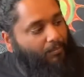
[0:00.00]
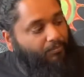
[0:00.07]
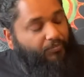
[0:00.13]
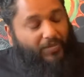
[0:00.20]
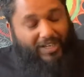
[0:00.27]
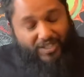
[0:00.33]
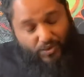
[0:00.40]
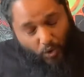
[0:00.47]

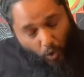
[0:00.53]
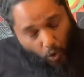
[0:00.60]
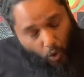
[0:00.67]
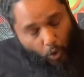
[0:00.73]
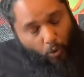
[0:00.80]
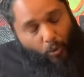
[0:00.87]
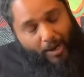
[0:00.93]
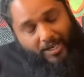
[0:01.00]
it's
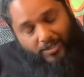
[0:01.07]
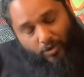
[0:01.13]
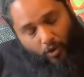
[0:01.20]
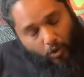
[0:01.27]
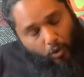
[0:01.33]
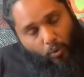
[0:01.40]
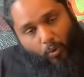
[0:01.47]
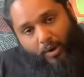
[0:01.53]
always
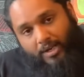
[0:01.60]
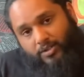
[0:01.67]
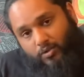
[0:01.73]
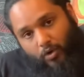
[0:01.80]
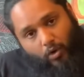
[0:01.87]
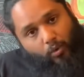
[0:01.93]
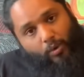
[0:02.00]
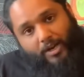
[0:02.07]

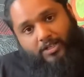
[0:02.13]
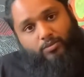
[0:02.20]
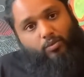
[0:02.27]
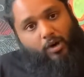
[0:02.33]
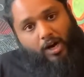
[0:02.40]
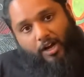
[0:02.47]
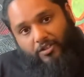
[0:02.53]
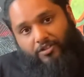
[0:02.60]

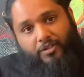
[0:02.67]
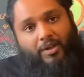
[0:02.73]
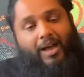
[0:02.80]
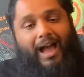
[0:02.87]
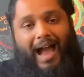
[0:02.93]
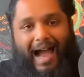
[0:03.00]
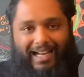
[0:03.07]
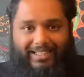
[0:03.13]
worth
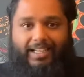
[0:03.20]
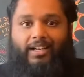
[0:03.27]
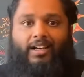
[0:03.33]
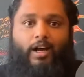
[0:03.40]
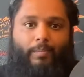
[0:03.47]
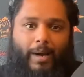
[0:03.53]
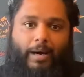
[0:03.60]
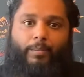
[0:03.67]
adding a
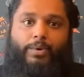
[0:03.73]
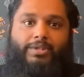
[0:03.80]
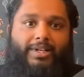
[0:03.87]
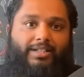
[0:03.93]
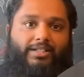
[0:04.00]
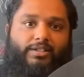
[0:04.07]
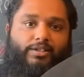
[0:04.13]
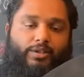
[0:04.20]
back
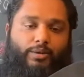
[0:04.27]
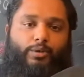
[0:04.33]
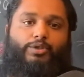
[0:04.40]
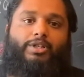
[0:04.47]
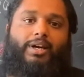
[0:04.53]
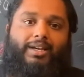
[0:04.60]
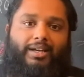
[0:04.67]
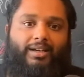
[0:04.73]
protector to your
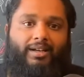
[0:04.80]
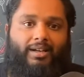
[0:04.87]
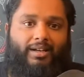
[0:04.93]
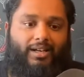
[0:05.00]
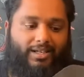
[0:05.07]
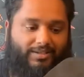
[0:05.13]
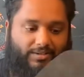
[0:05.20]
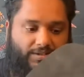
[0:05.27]
jacket.
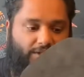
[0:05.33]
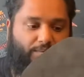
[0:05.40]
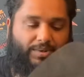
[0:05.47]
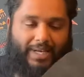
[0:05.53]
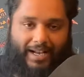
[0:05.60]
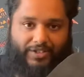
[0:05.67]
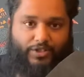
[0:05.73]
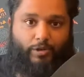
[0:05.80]
It's a
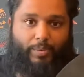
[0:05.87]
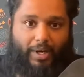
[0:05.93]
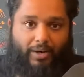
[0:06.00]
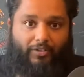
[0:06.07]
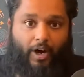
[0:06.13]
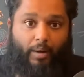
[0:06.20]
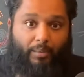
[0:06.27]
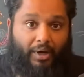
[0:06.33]
substantial bit of
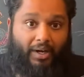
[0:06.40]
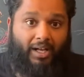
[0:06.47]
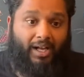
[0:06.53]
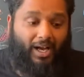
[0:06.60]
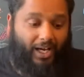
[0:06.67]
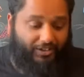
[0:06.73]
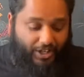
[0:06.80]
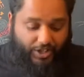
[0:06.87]
armor,
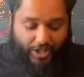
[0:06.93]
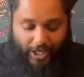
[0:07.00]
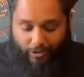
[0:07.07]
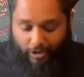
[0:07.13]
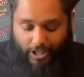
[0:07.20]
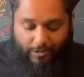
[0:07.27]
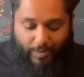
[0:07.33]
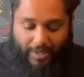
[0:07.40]
and they
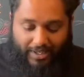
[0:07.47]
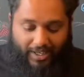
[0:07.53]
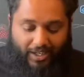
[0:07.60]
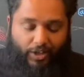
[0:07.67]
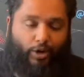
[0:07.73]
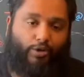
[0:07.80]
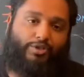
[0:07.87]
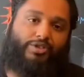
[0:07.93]
generally speaking
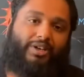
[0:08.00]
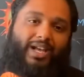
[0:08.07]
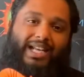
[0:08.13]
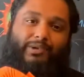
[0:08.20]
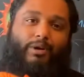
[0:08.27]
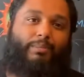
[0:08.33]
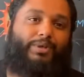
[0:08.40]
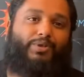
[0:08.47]
cost
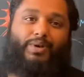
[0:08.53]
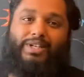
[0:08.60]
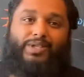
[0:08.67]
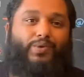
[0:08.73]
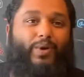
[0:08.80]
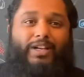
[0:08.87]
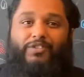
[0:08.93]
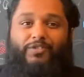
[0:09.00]
anywhere between
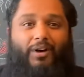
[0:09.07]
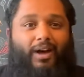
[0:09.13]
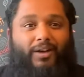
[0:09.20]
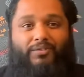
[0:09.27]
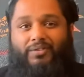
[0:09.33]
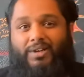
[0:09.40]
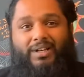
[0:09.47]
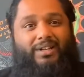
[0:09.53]
25
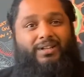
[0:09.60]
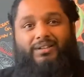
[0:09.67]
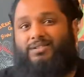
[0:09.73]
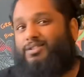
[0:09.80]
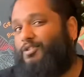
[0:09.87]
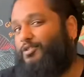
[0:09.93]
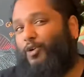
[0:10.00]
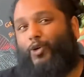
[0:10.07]

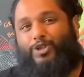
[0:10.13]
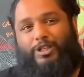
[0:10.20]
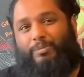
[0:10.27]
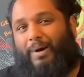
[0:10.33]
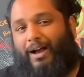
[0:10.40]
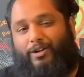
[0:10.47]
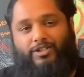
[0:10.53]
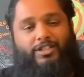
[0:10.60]
to 40
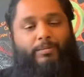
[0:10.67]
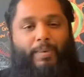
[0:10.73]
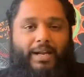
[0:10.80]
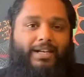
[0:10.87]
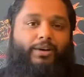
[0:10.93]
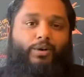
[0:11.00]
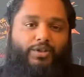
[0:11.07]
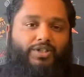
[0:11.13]
pounds,
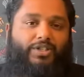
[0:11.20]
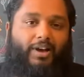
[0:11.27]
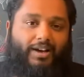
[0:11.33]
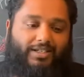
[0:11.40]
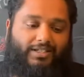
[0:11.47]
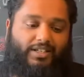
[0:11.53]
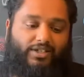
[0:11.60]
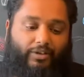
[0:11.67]
depending on
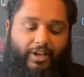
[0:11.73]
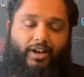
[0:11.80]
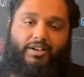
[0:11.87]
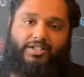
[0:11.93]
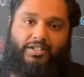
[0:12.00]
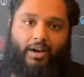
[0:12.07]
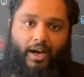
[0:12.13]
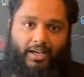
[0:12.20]
size. So they are
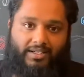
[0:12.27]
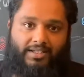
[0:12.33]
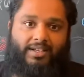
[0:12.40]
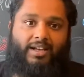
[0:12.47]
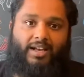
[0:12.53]
sized.